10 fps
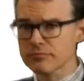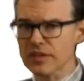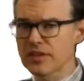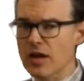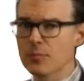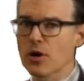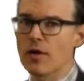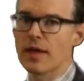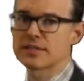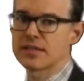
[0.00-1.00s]
Now I put
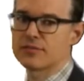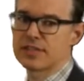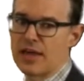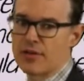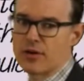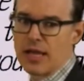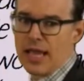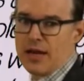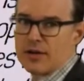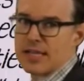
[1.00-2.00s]
all that stuff together.
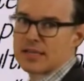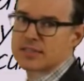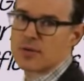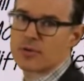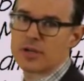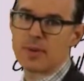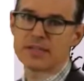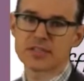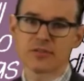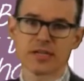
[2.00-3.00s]
And our text summary
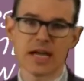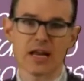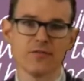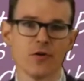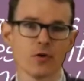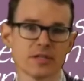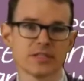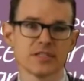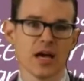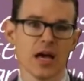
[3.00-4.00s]
basically kind of
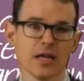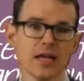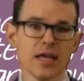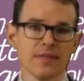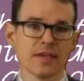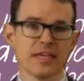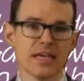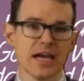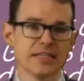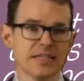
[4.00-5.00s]
focuses on the
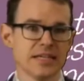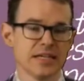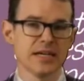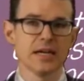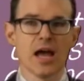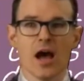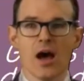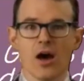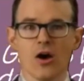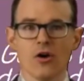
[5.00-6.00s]
key idea
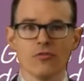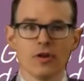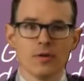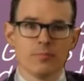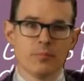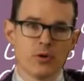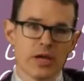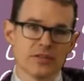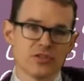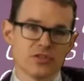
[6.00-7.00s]
of Bill
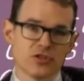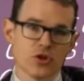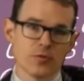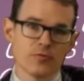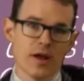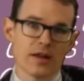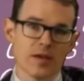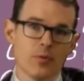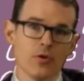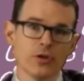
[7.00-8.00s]
Gates is determined to
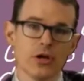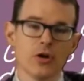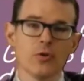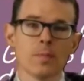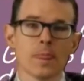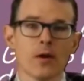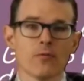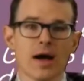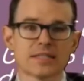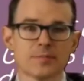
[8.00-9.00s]
eradicate polio. Lots of